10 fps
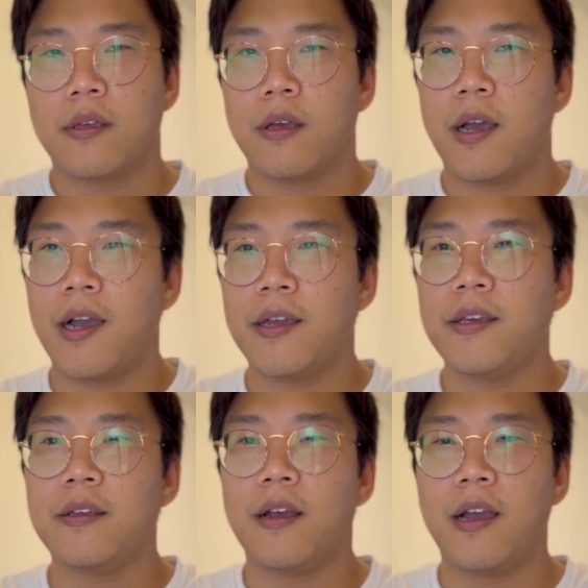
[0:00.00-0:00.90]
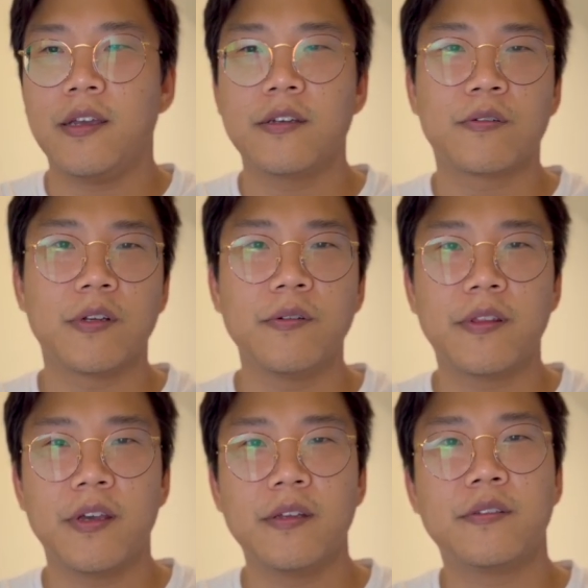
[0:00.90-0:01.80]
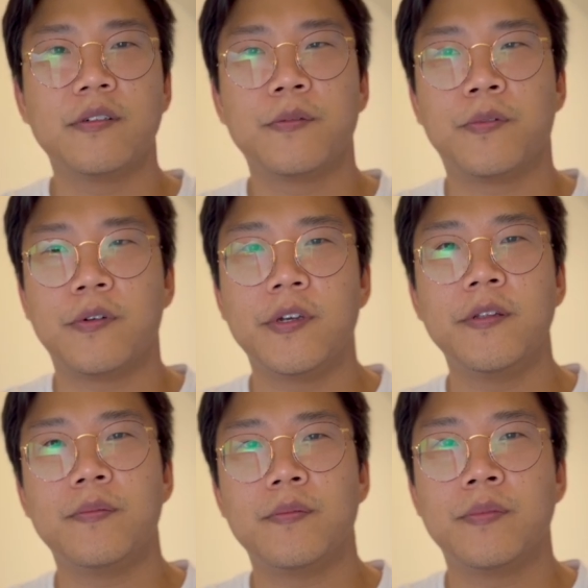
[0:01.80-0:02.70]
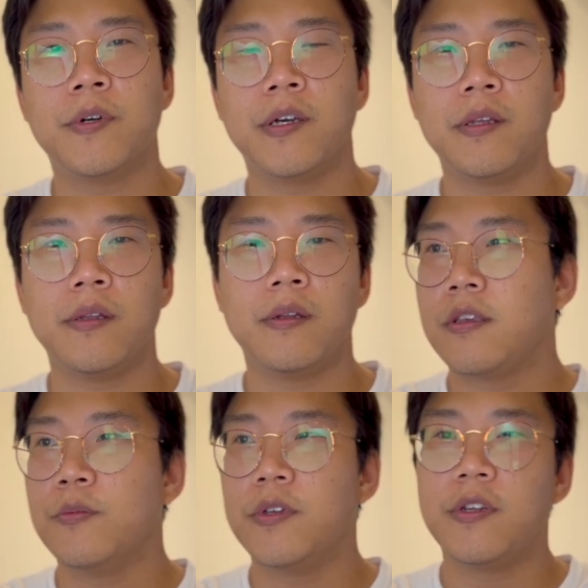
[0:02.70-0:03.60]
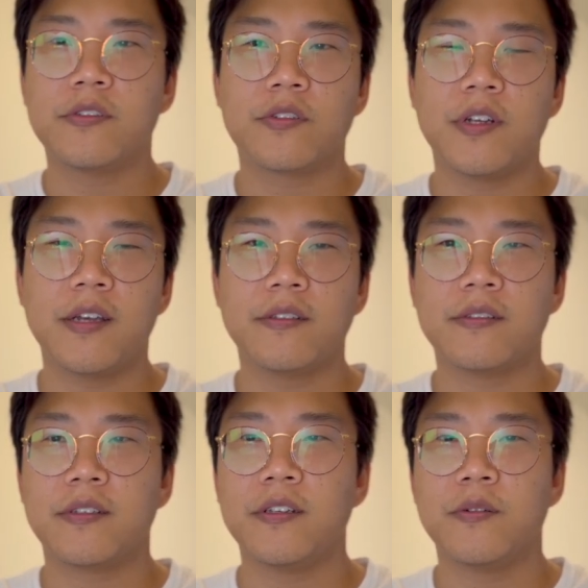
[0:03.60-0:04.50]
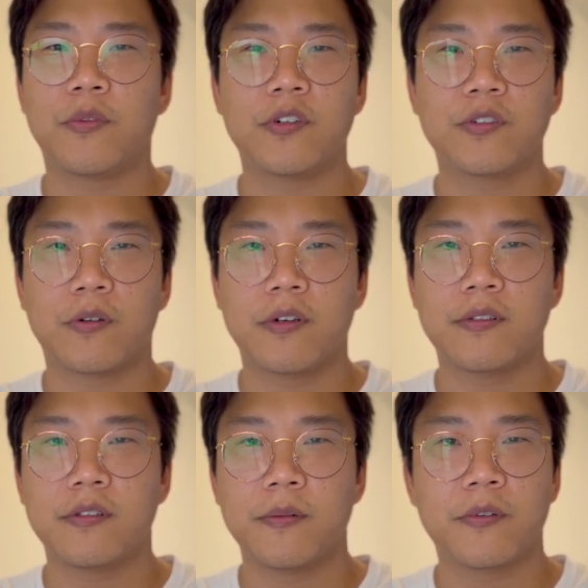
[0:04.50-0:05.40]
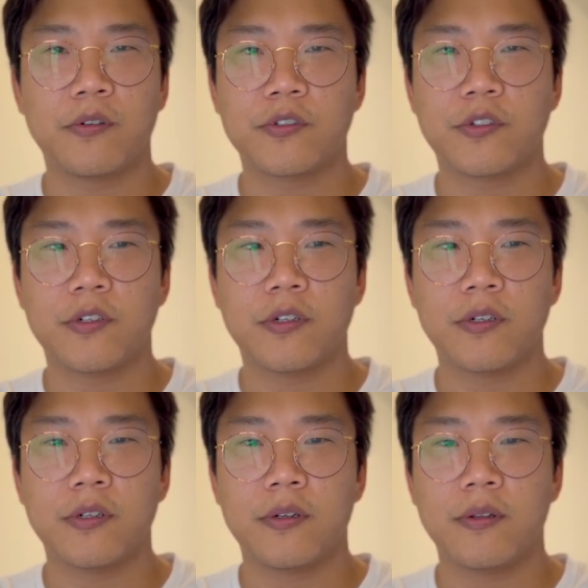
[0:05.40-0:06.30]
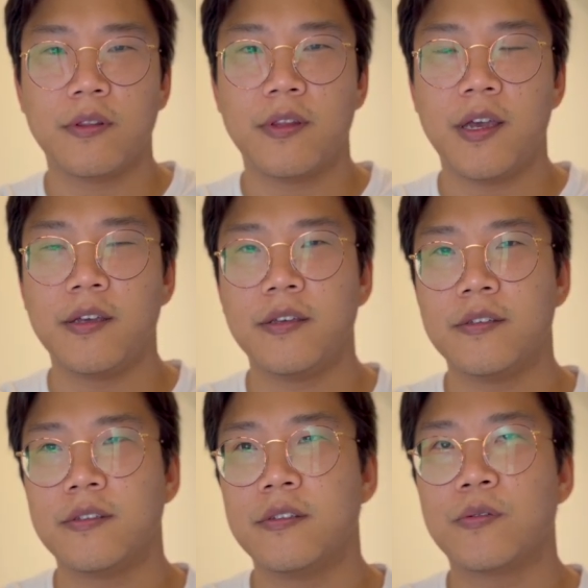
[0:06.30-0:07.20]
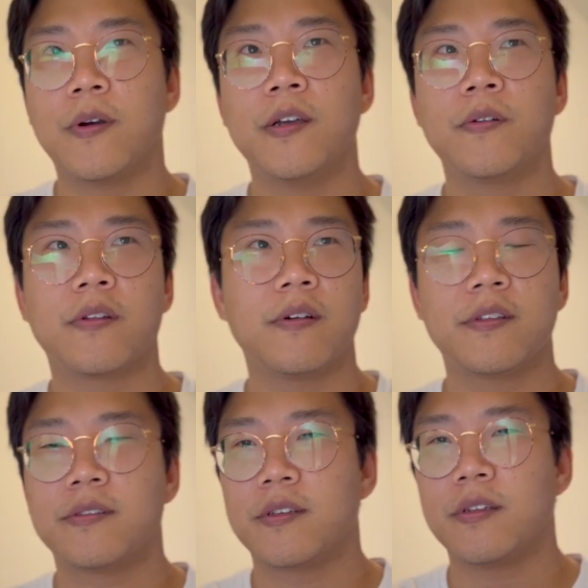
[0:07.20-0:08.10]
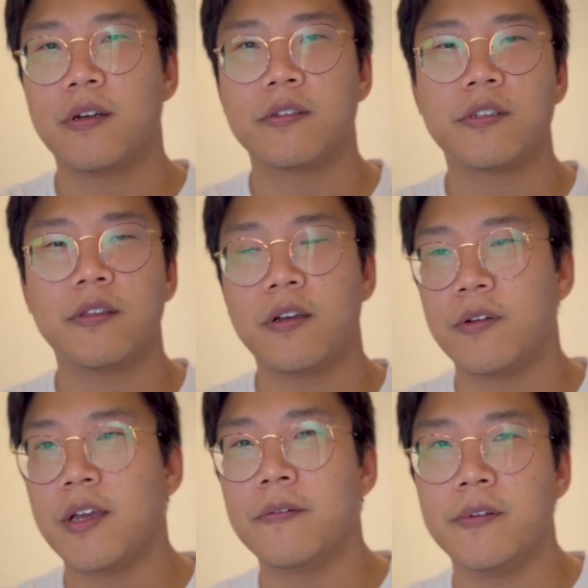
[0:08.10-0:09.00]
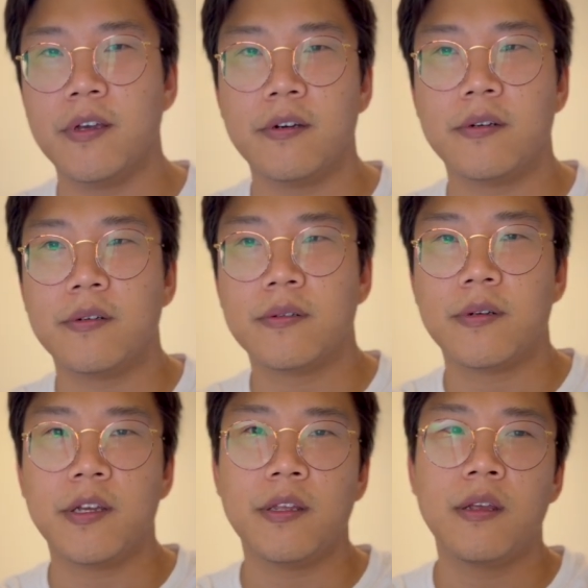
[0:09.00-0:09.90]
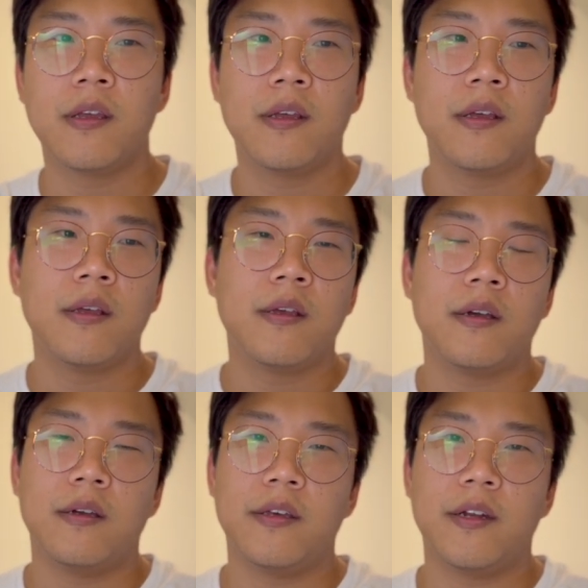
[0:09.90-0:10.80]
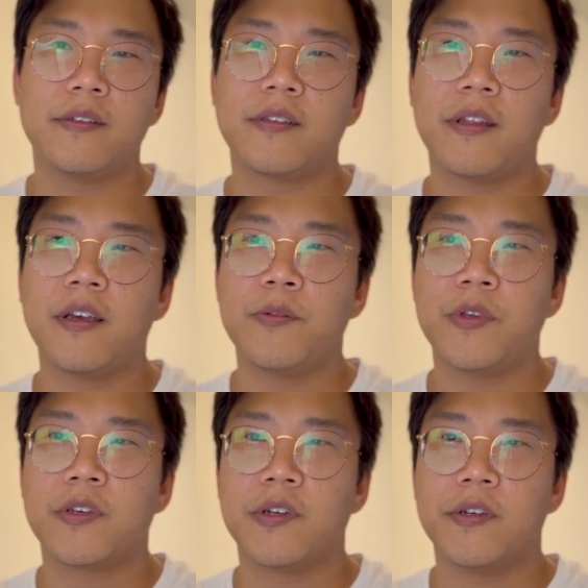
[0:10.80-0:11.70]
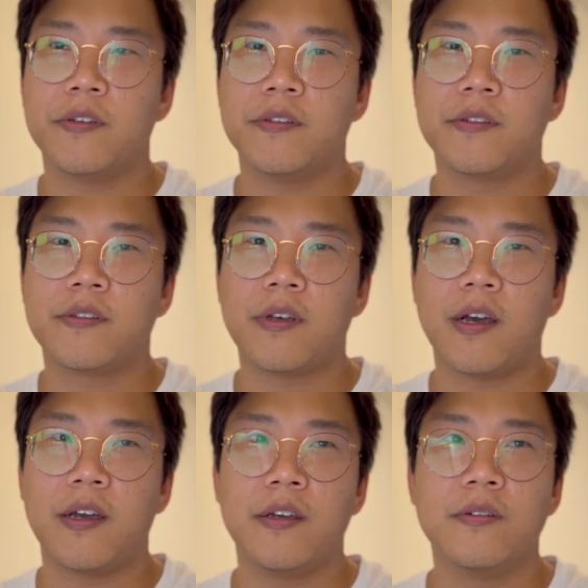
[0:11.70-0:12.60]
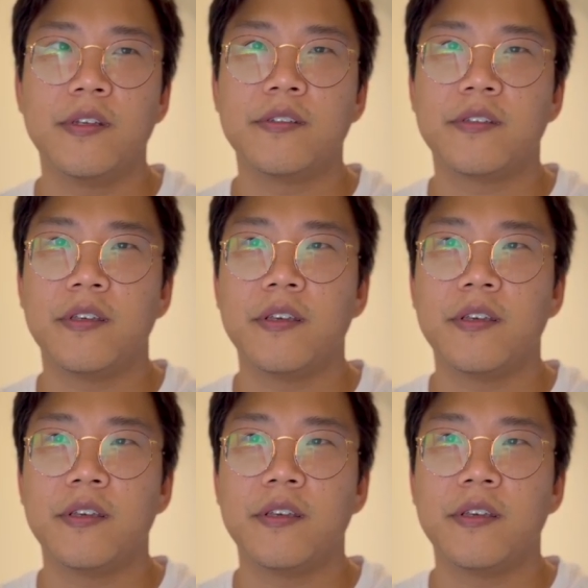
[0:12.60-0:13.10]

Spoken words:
I agree with that to a point, but human history hasn't seen a martial arts subculture that is entwined with all this technology that we have now, right? And I say that because I only see